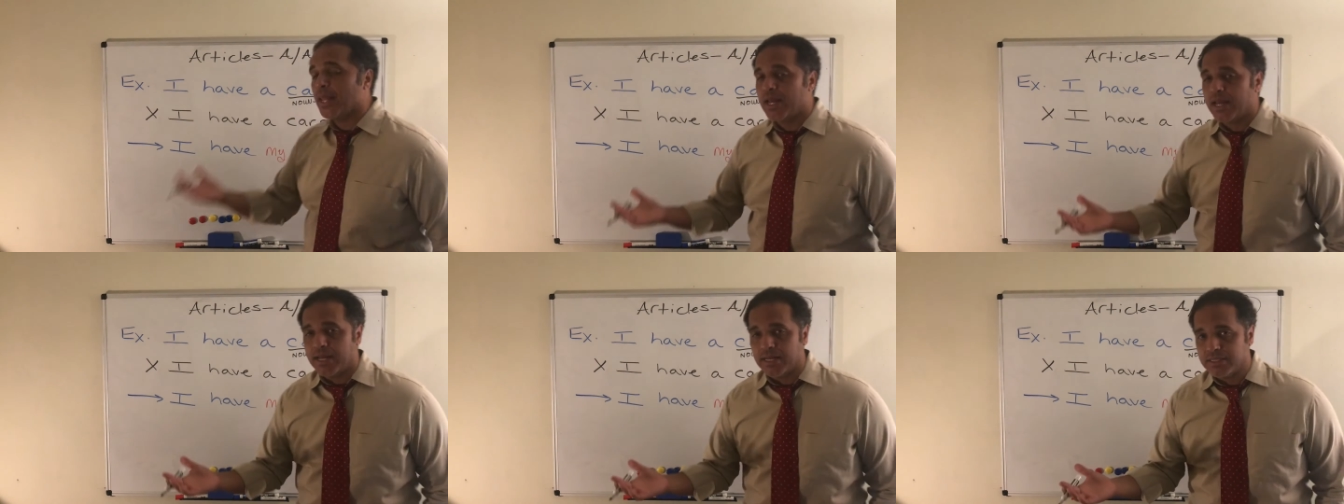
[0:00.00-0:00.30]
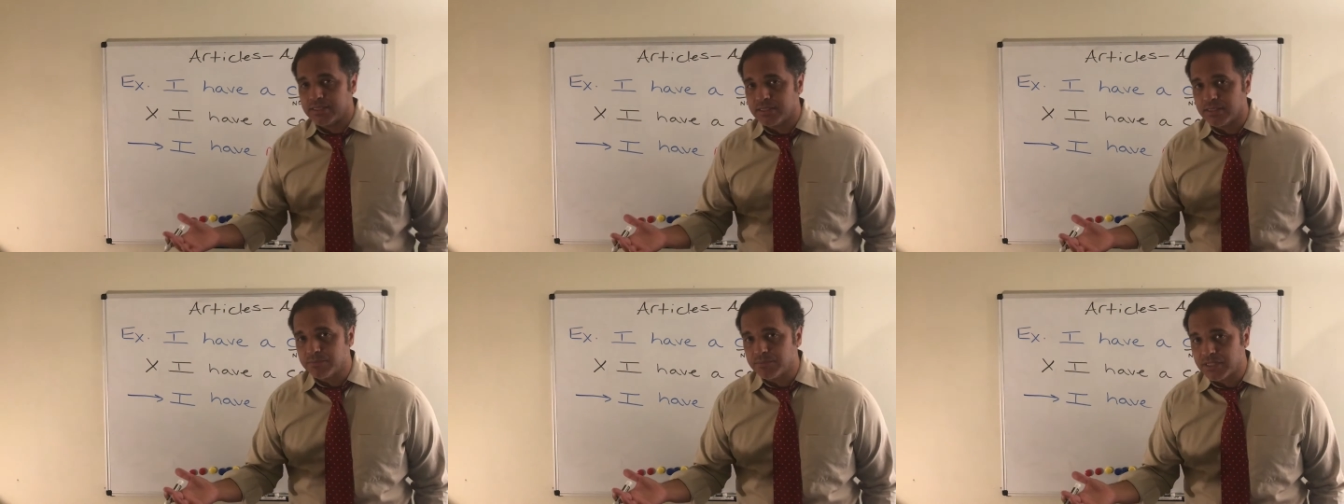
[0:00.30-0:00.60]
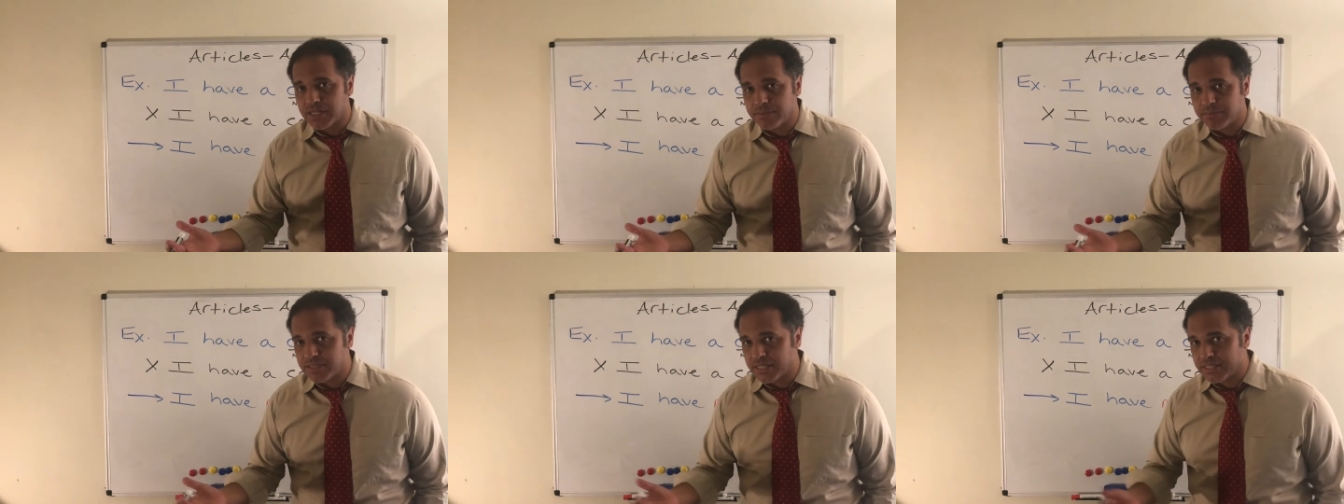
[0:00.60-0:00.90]
and
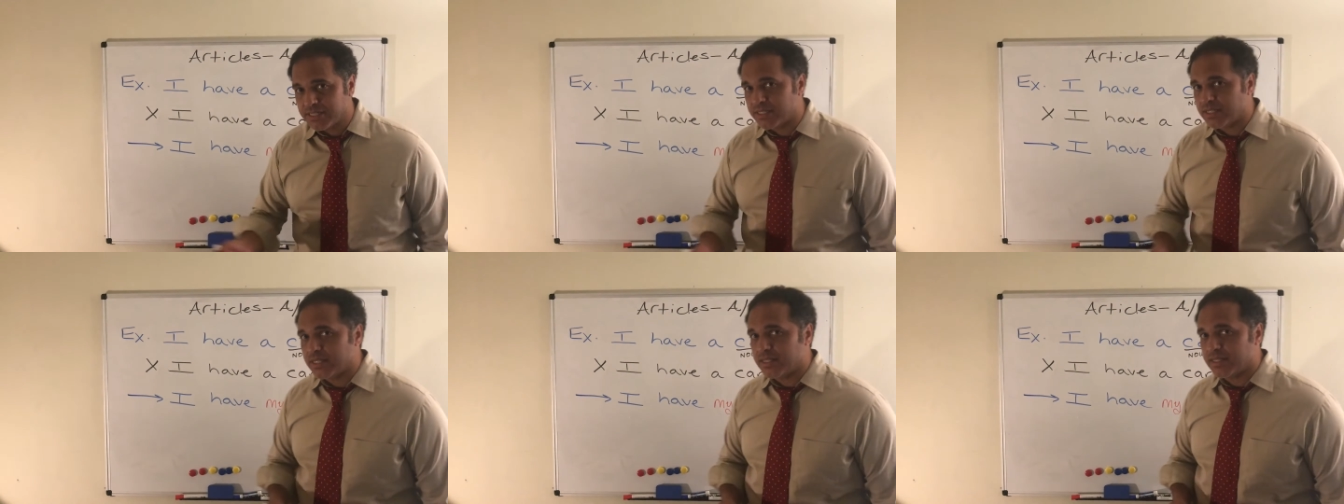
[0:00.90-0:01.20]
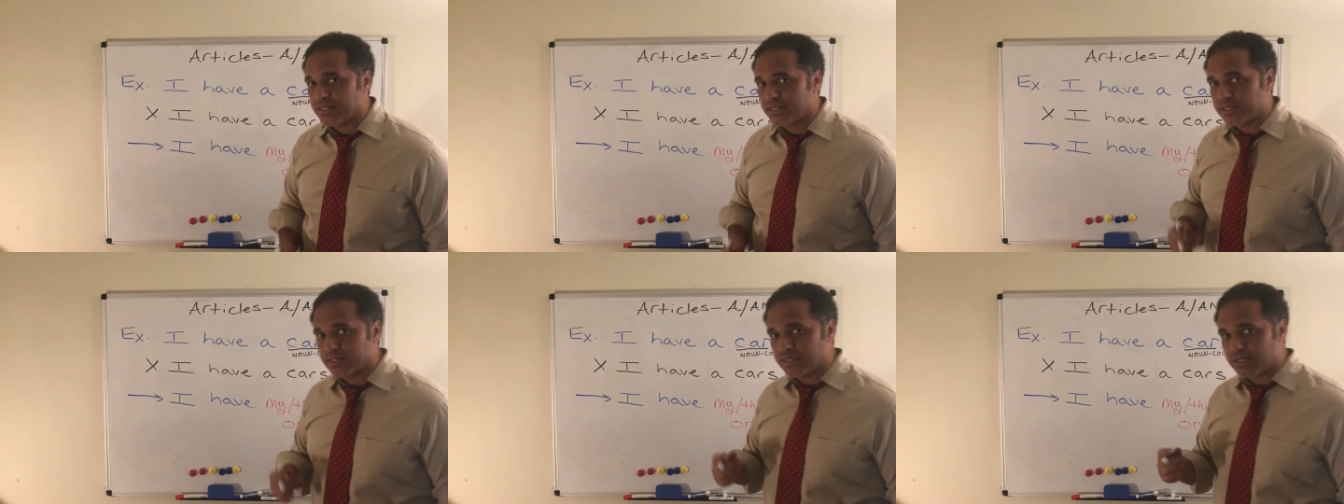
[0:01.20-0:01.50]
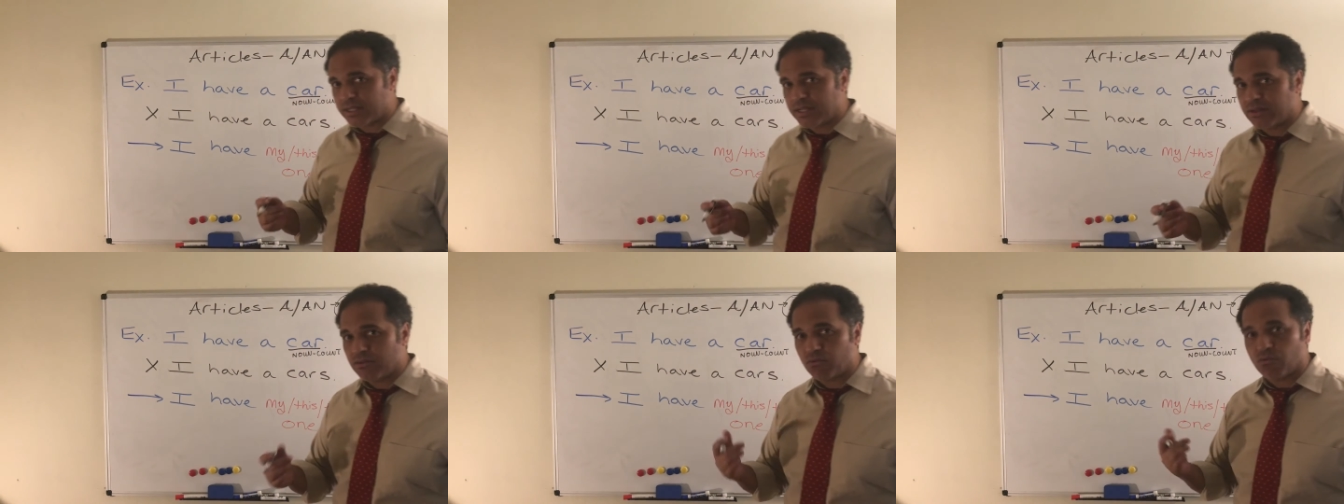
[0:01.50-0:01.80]
sometimes I see this
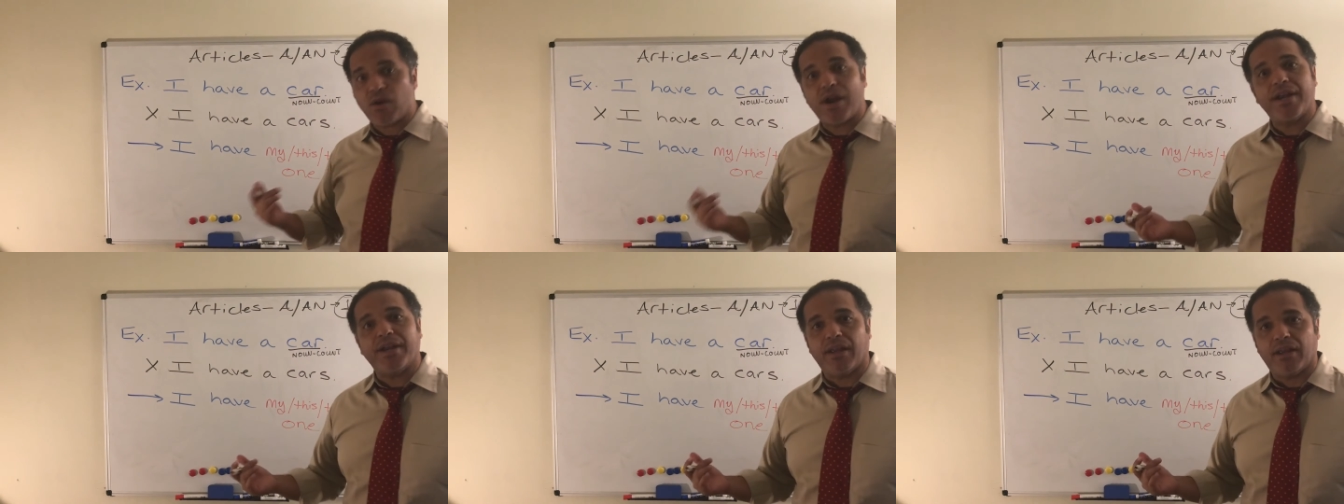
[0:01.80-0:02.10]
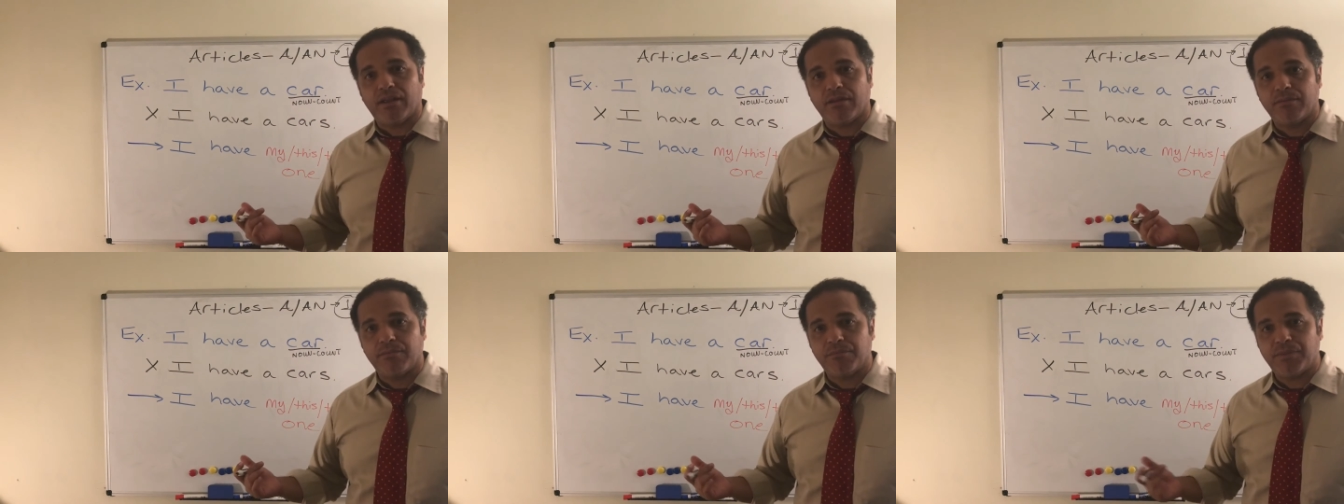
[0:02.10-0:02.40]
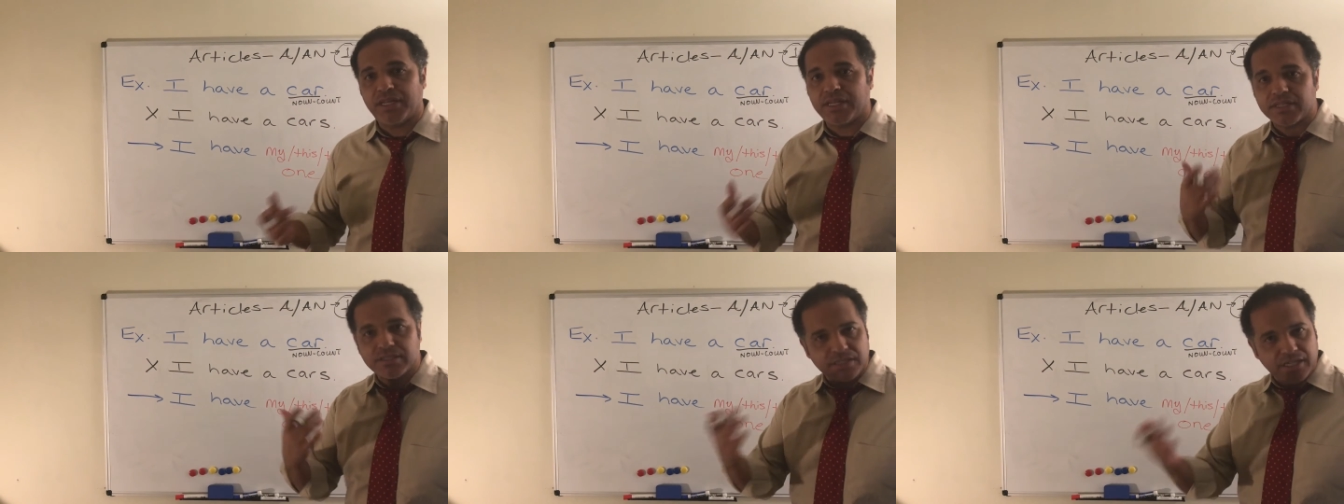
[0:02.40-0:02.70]
in writing
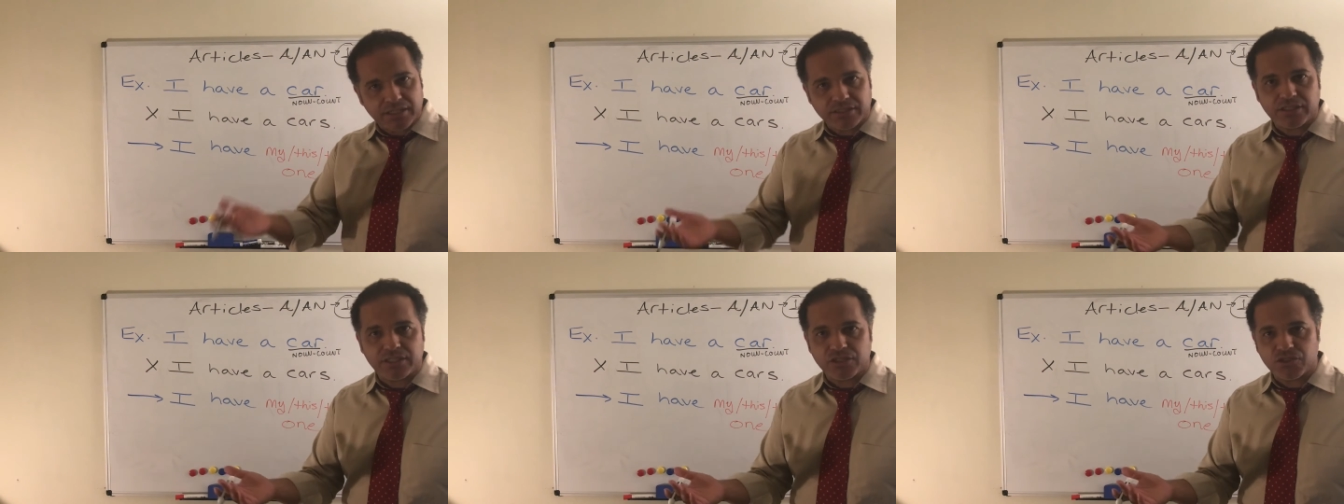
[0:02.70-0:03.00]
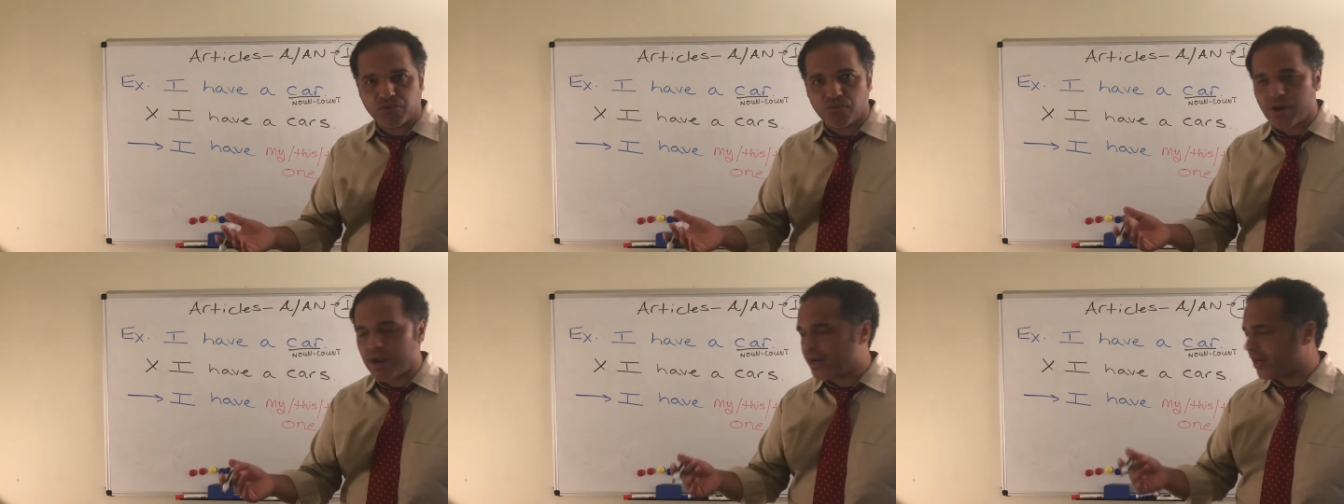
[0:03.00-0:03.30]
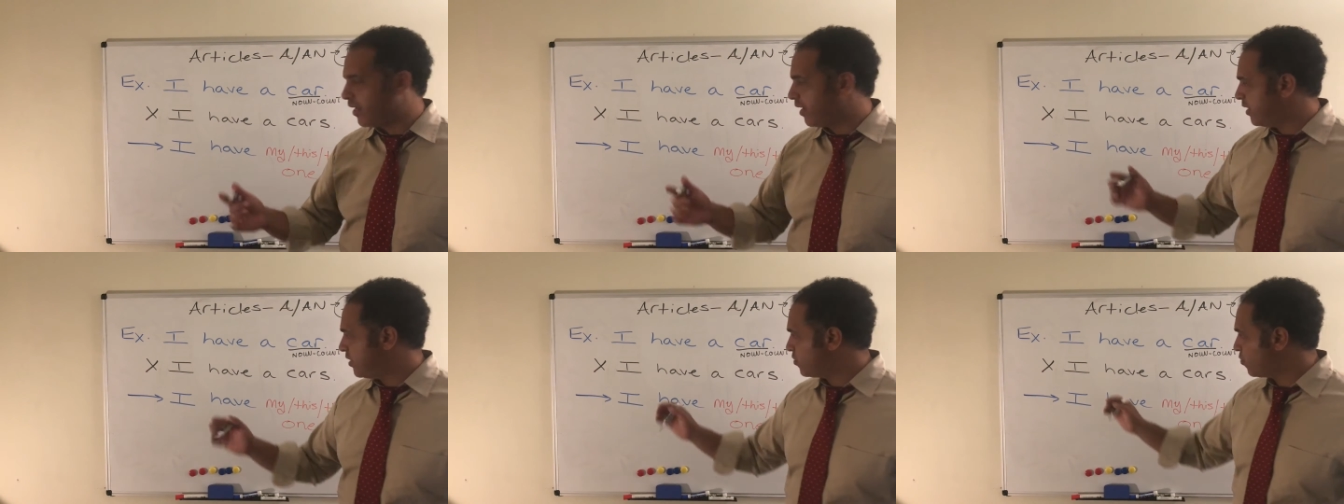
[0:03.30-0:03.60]
because I teach
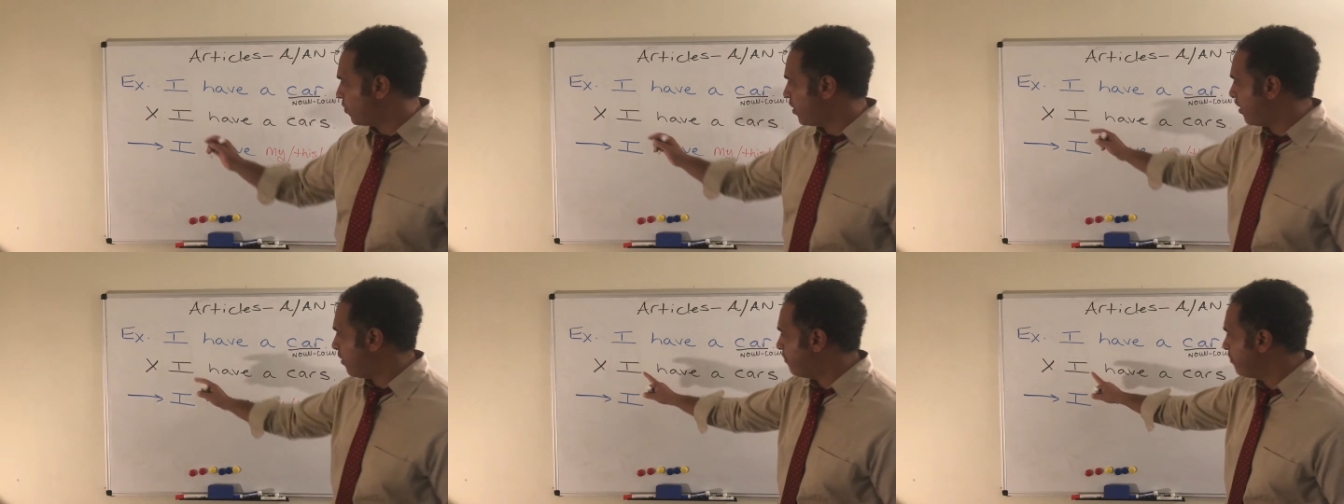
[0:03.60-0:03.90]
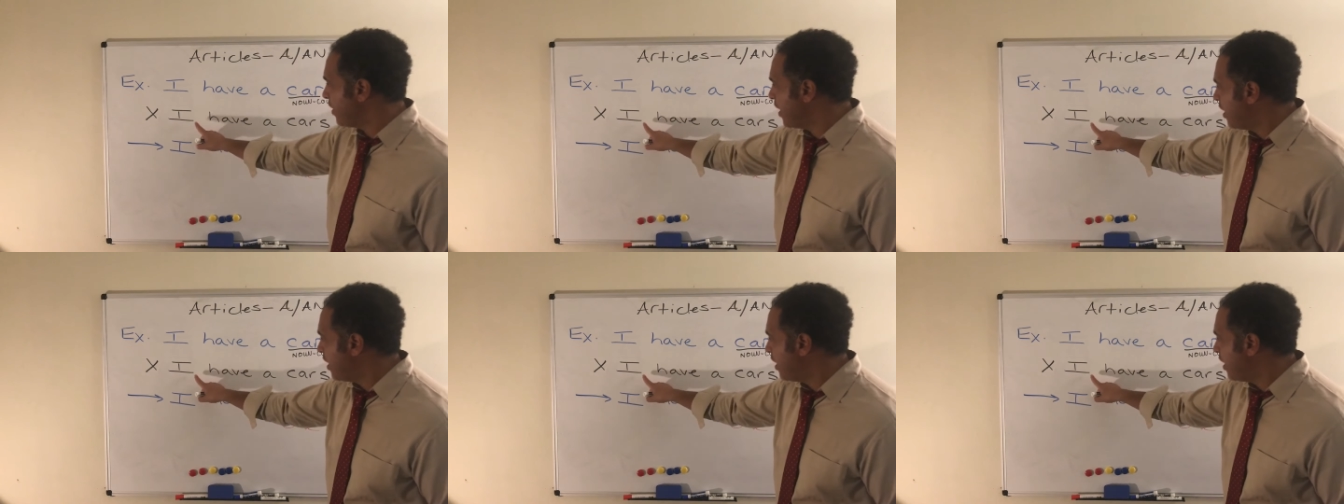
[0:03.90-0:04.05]
writing as well.